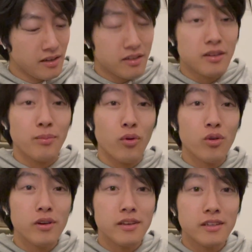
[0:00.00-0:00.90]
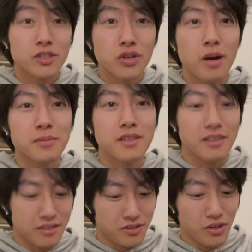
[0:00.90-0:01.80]
The boy dropped
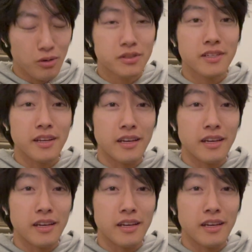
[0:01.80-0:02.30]
dough today.